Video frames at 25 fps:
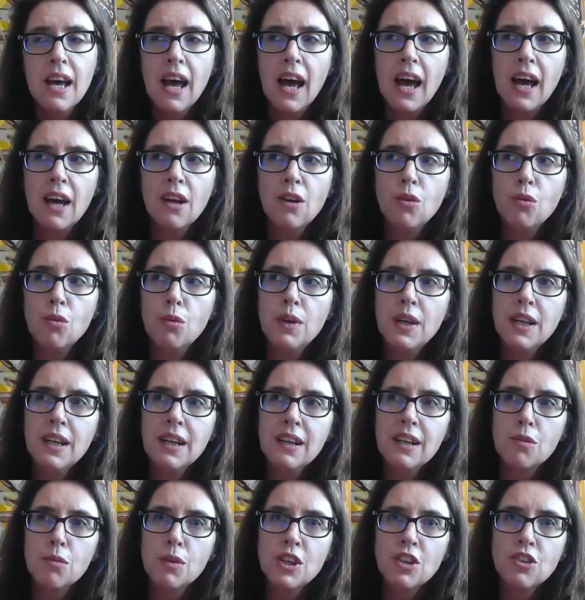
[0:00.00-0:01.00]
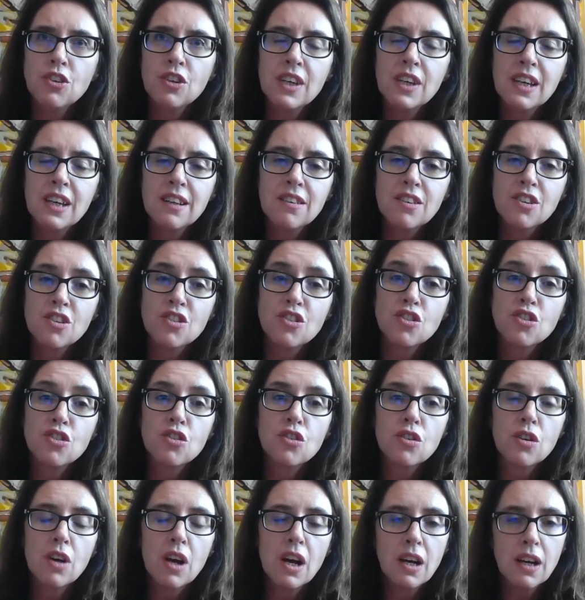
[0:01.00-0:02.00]
and which kids are
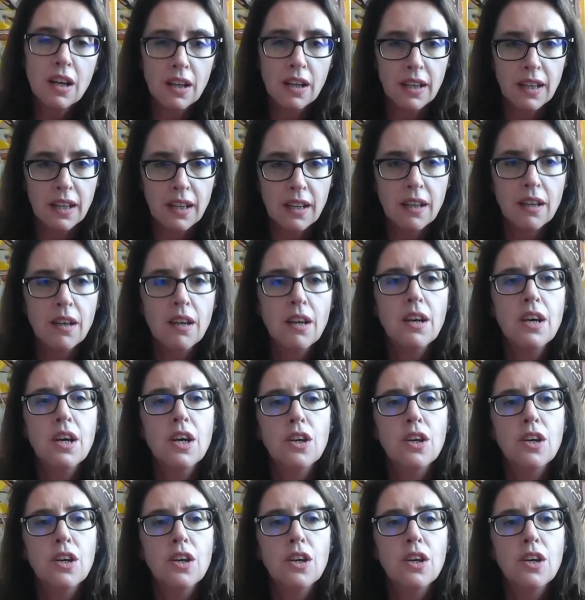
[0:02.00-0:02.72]
struggling